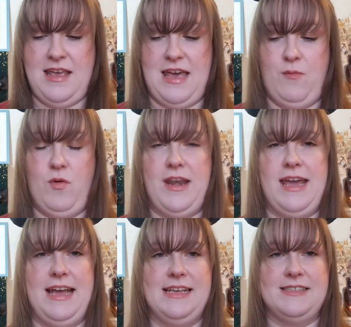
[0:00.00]
And one
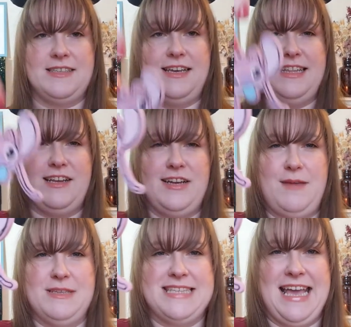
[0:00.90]
has, I think her
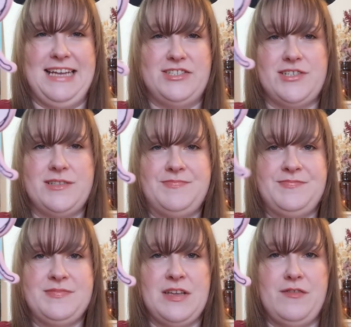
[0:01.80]
name is Angel
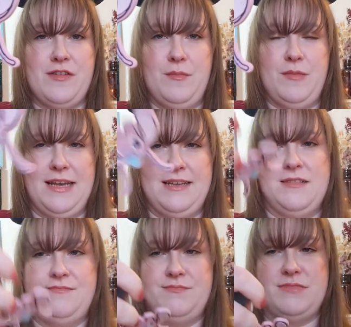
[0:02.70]
from like
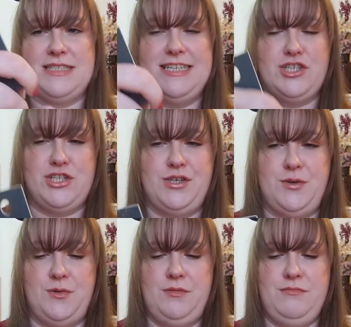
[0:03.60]
Stitch
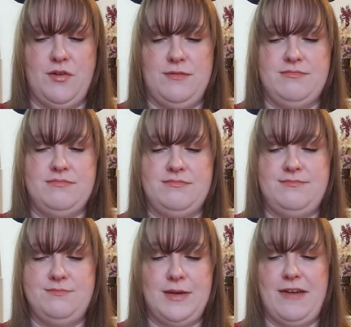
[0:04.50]
2 or
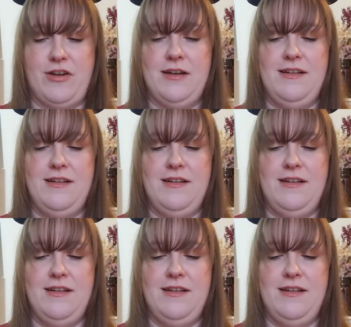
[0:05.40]
whatever